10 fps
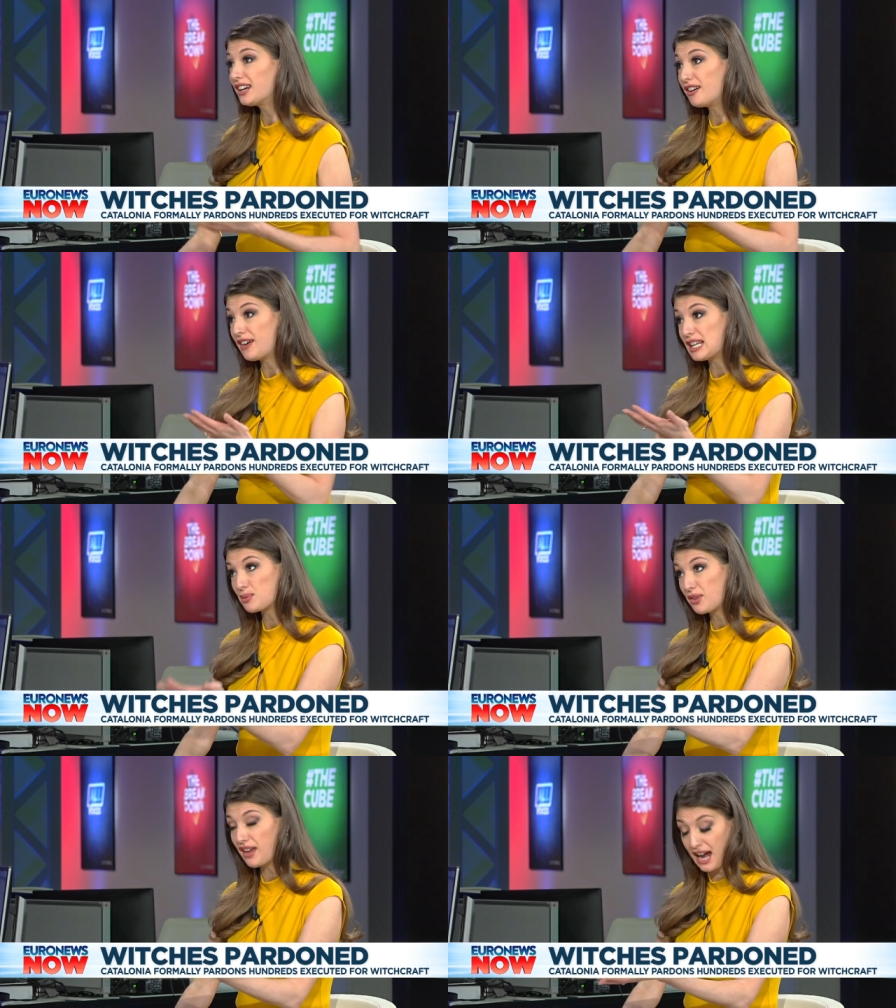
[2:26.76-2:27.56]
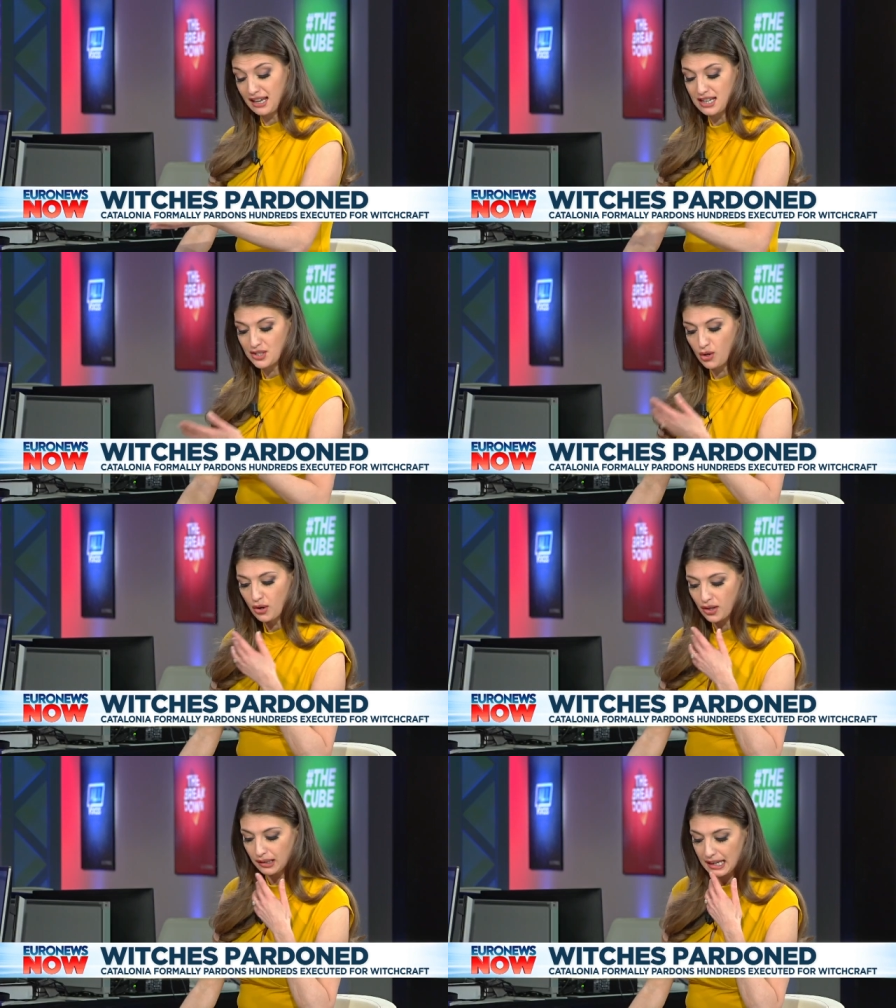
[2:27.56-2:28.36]
at events with that
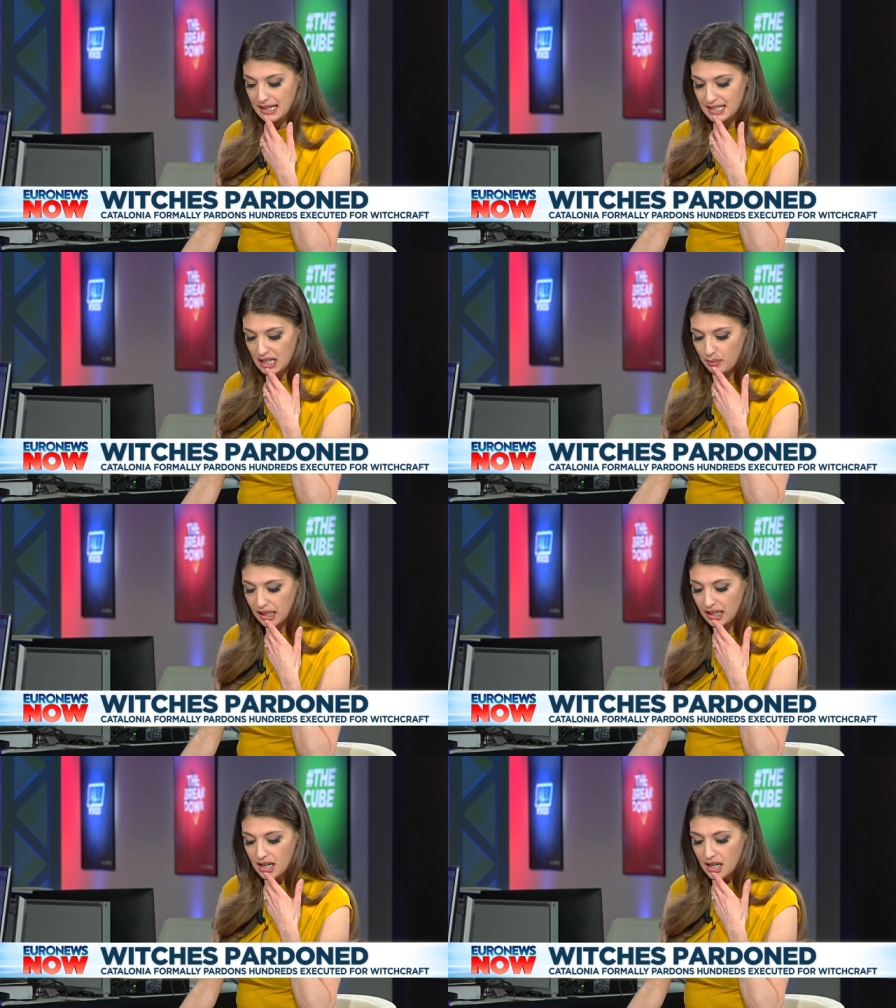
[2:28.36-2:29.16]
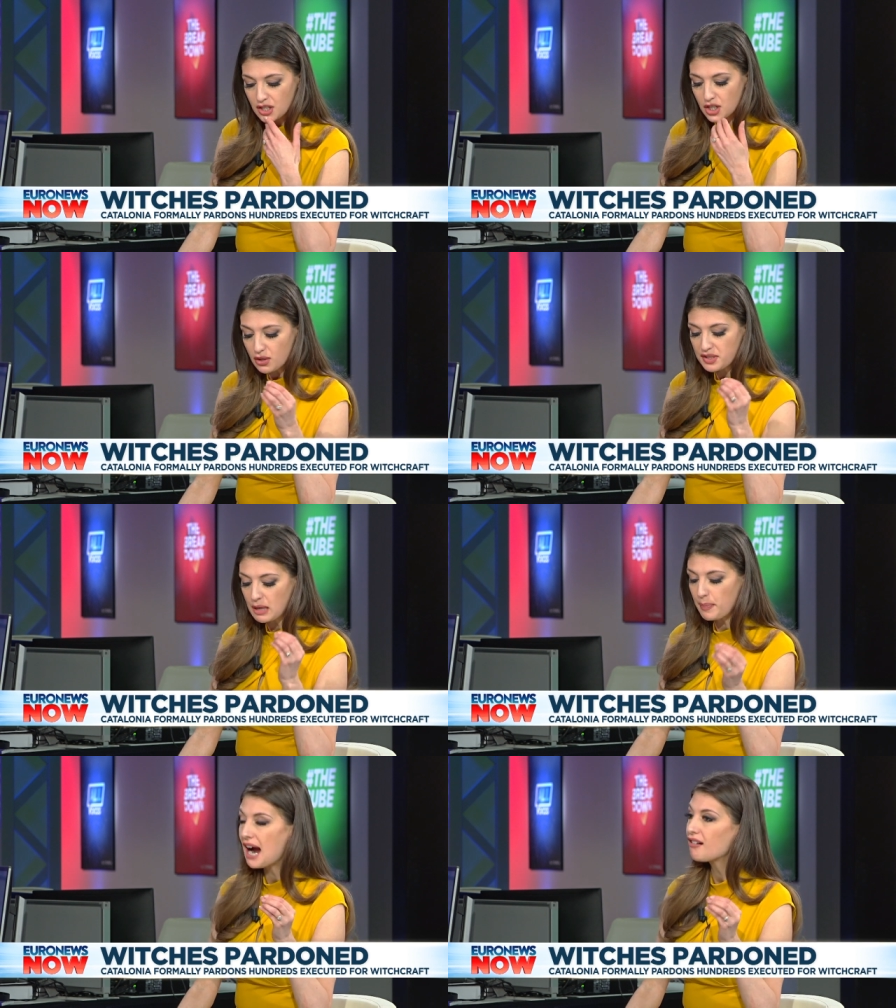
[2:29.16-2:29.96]
historical lens, I mean, do you see
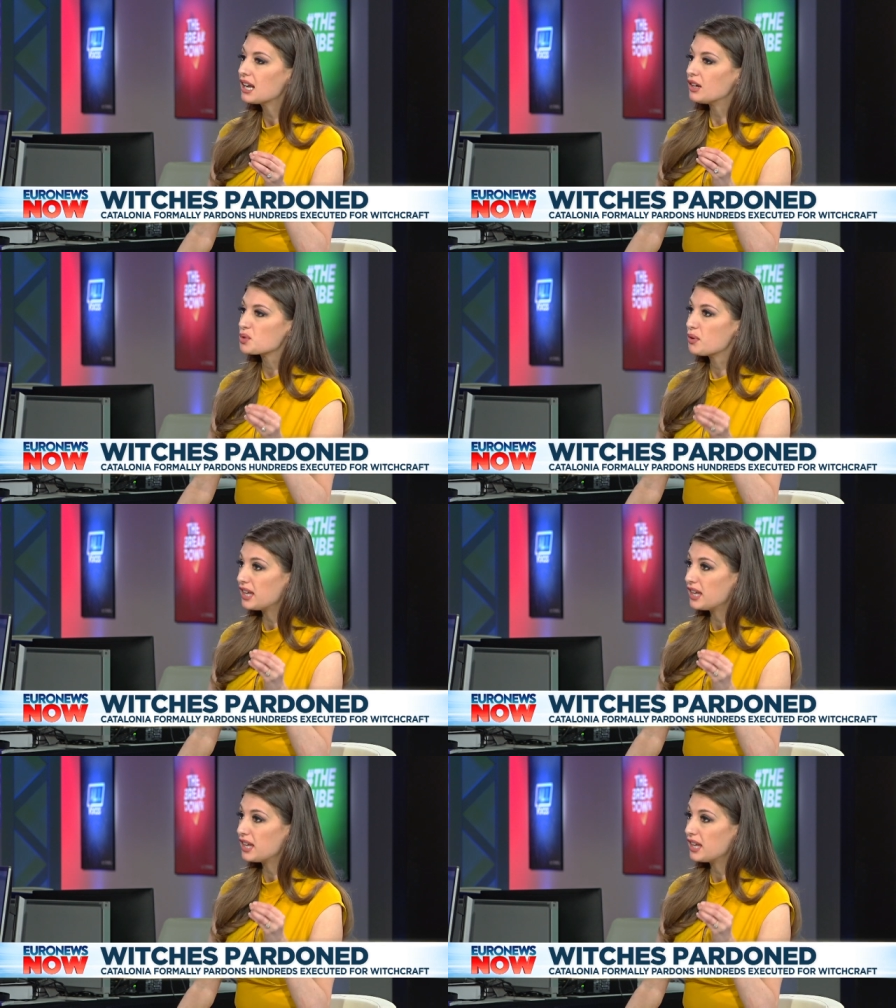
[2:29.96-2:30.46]
parallels with